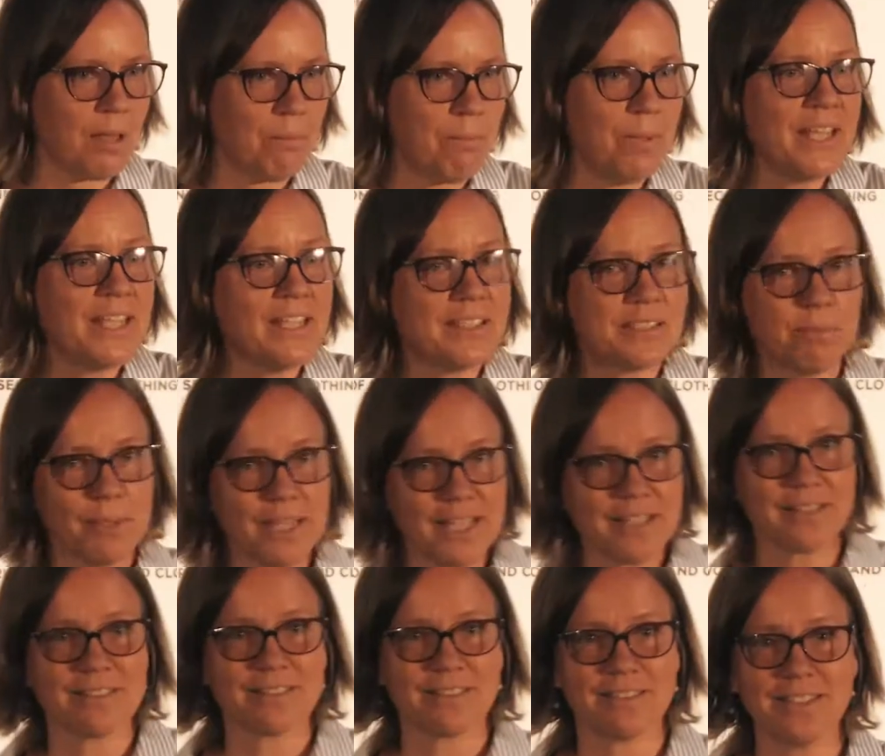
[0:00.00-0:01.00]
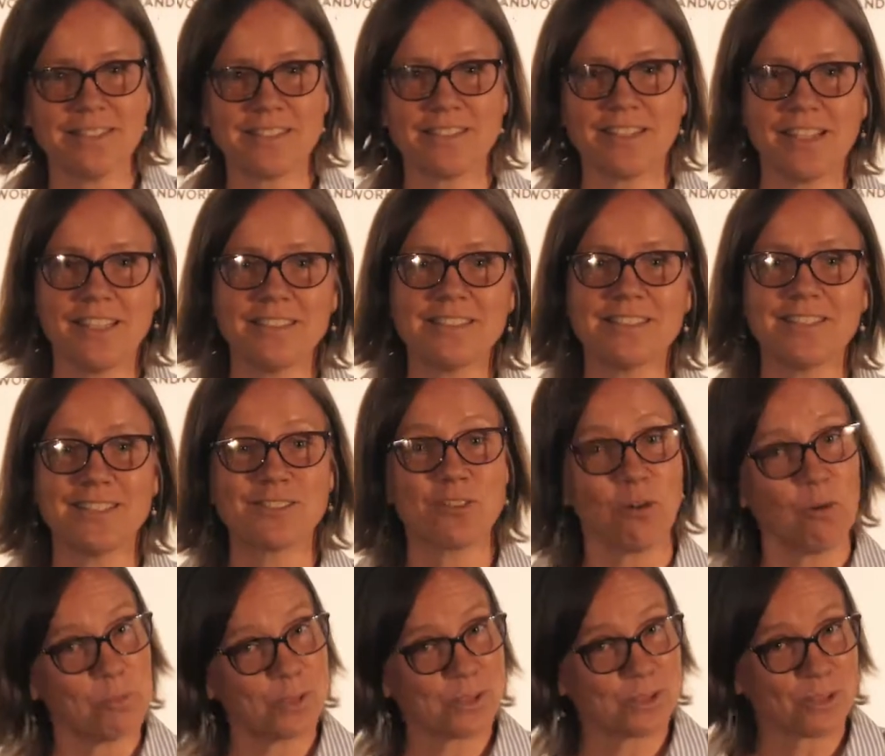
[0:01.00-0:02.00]
Piggy's meat these days is
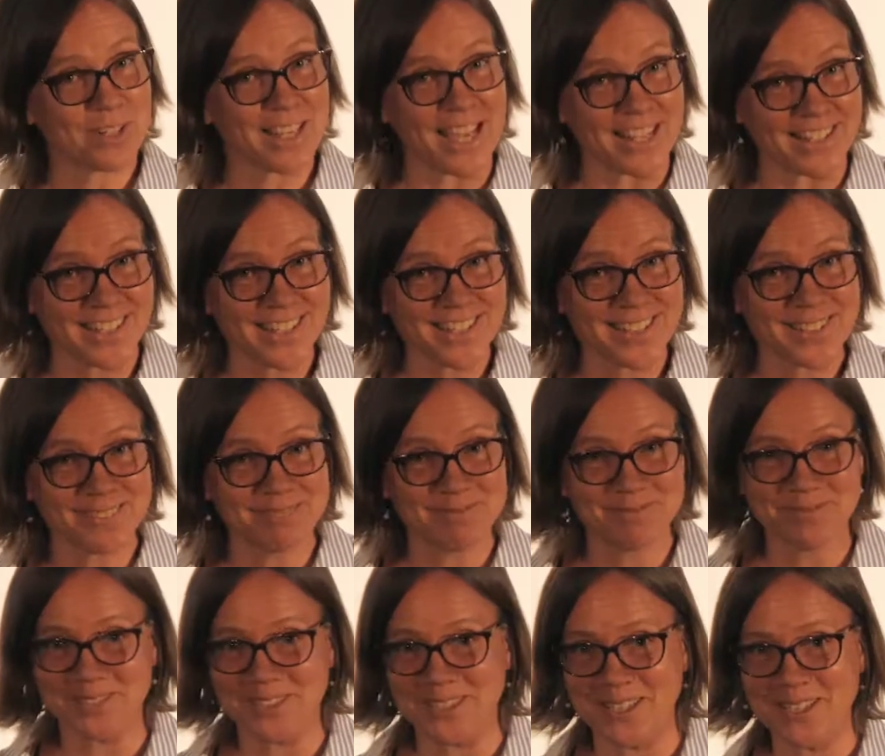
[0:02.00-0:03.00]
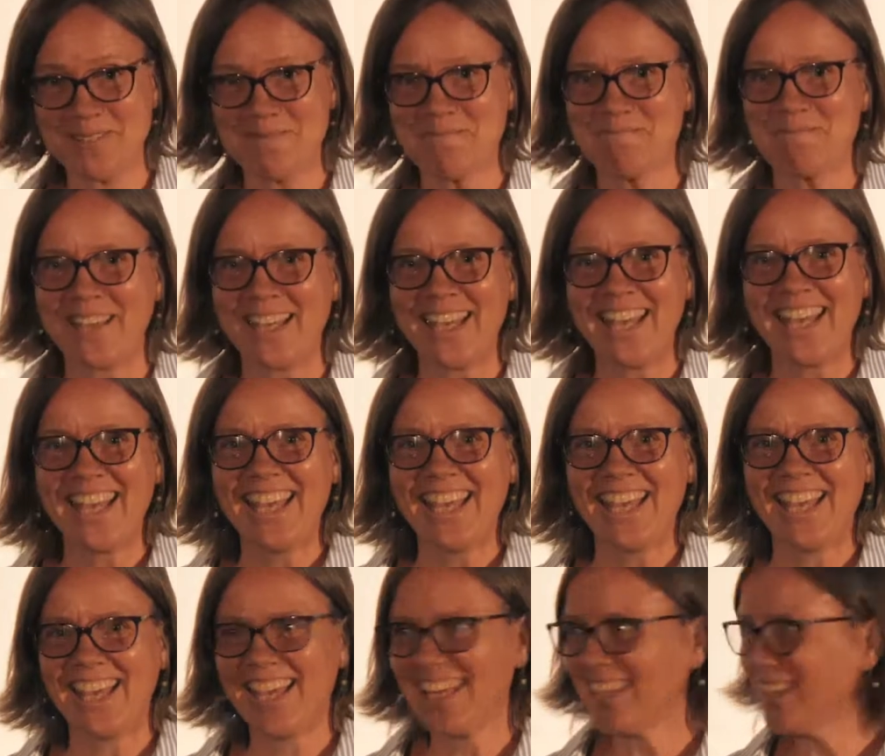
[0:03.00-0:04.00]
almost organic, all right?
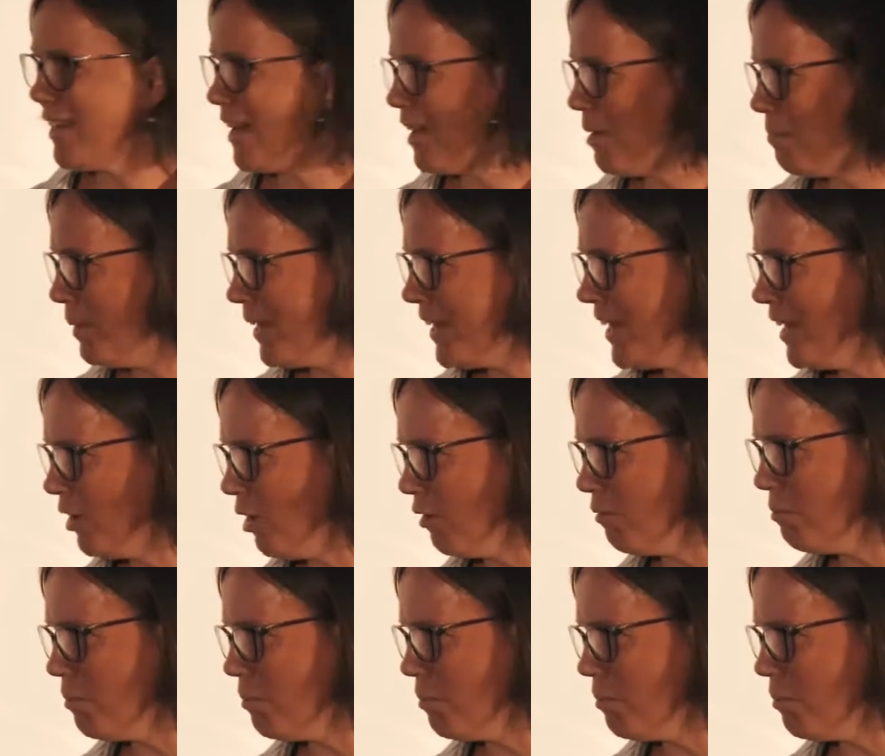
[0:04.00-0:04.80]
And piggy love